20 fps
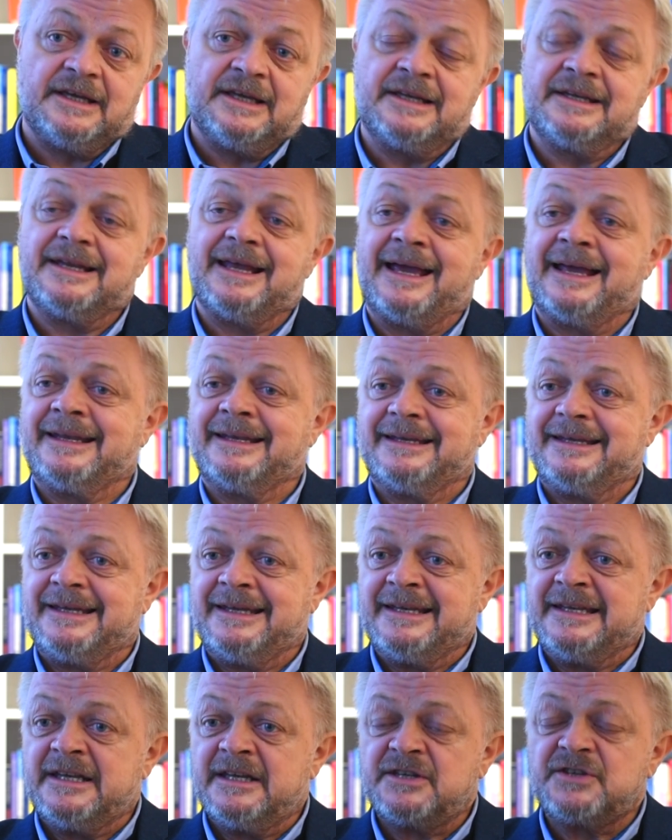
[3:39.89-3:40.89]
in an
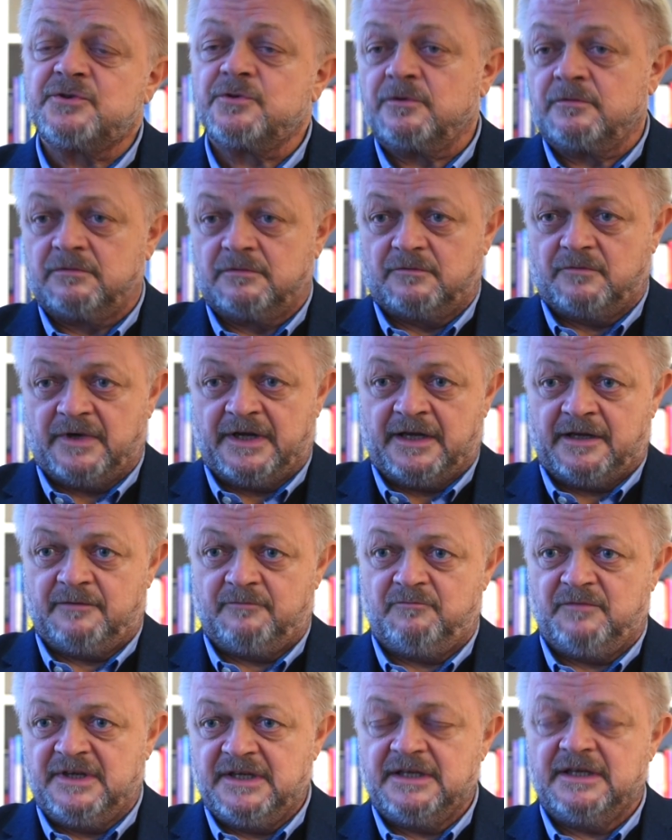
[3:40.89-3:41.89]
initial way,
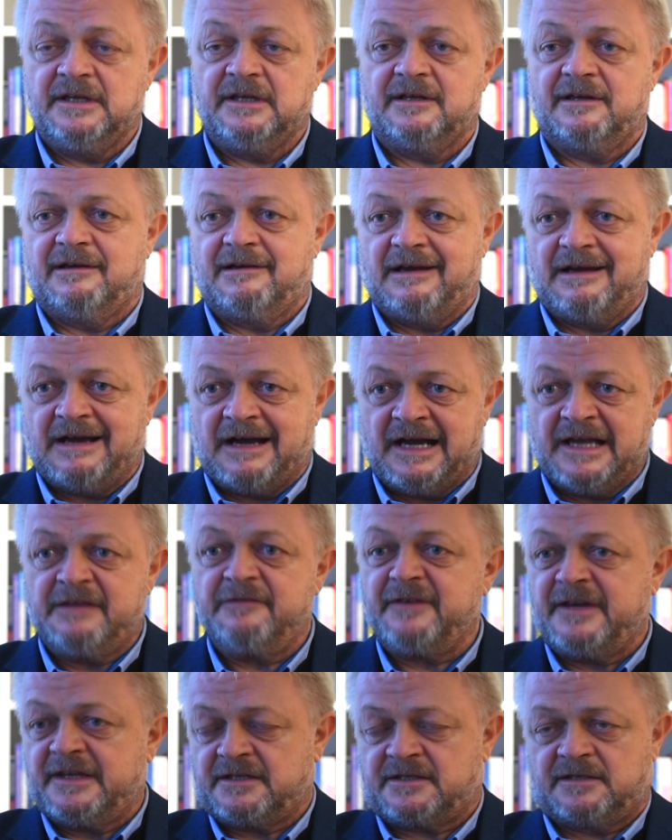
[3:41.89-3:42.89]
meaning
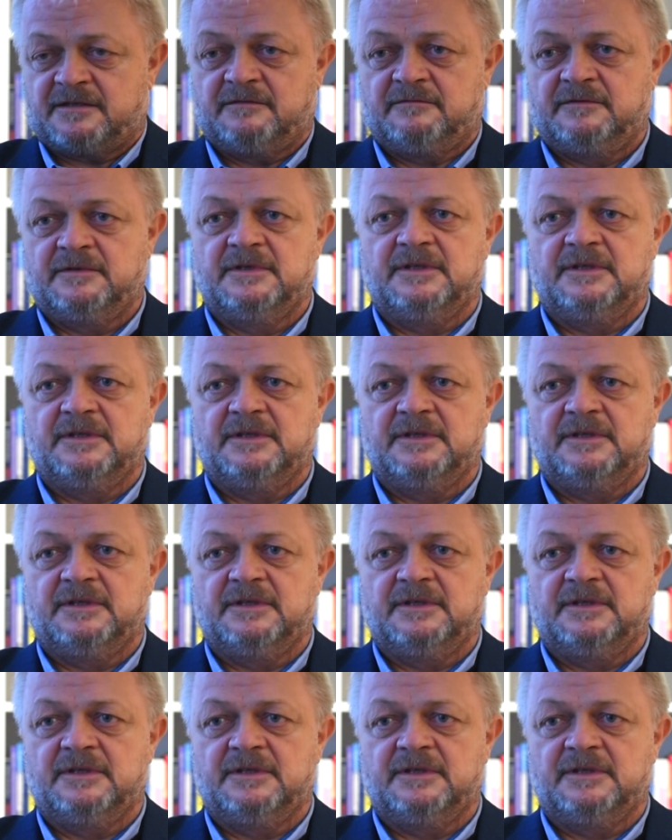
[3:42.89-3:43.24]
IVET.